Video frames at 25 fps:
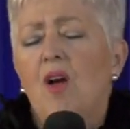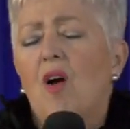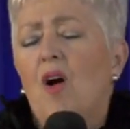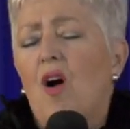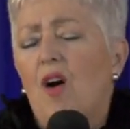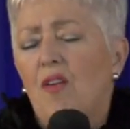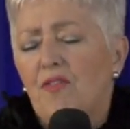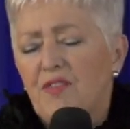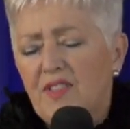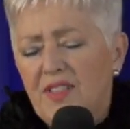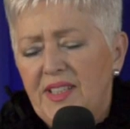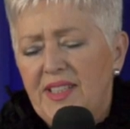
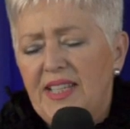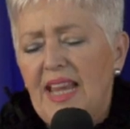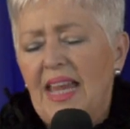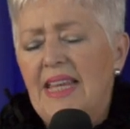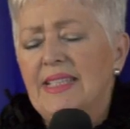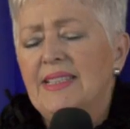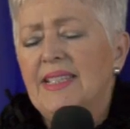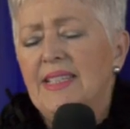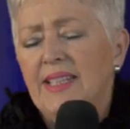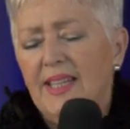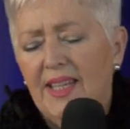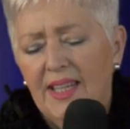of
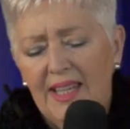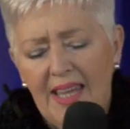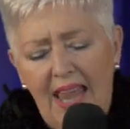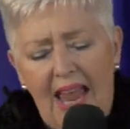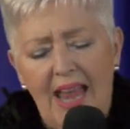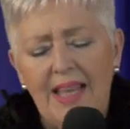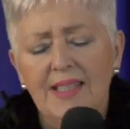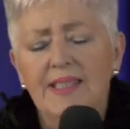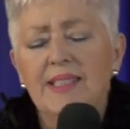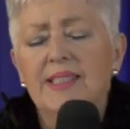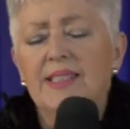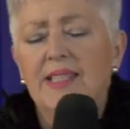debt
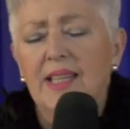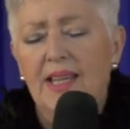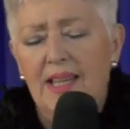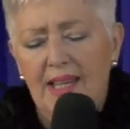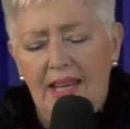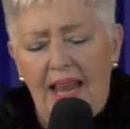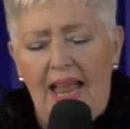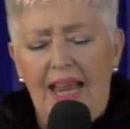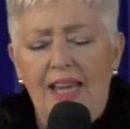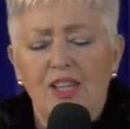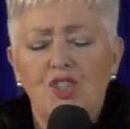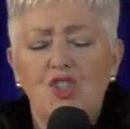
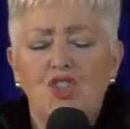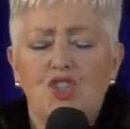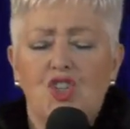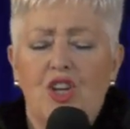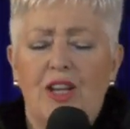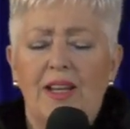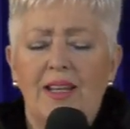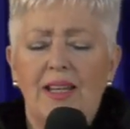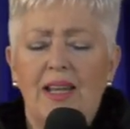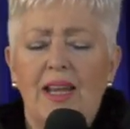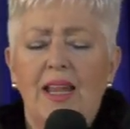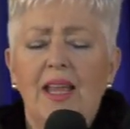
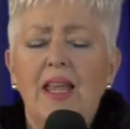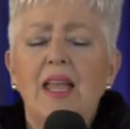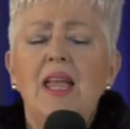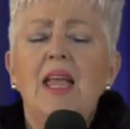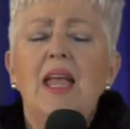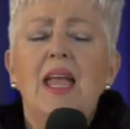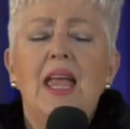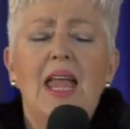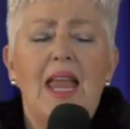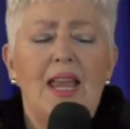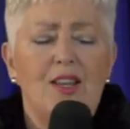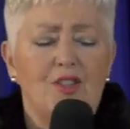cancellation
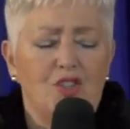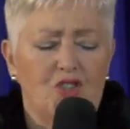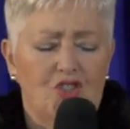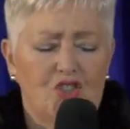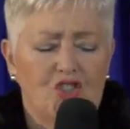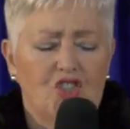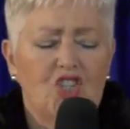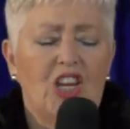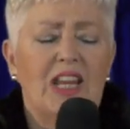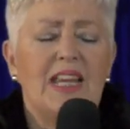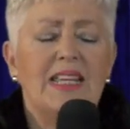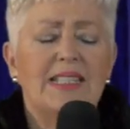in
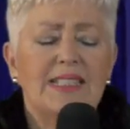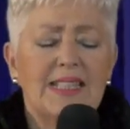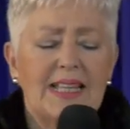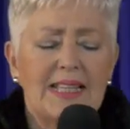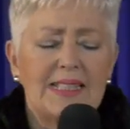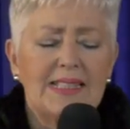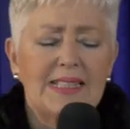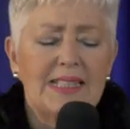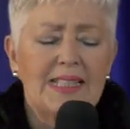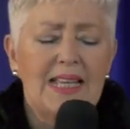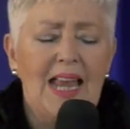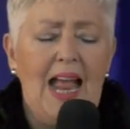
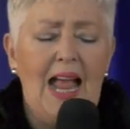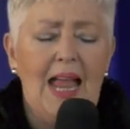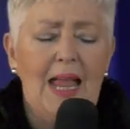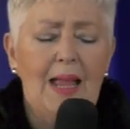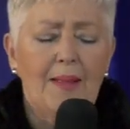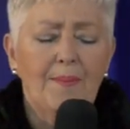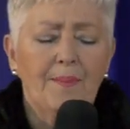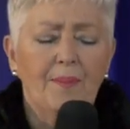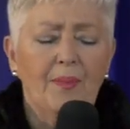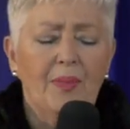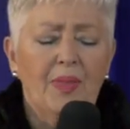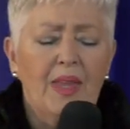Jesus'
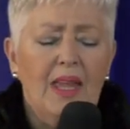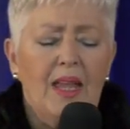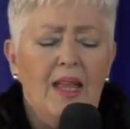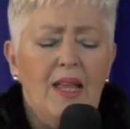name.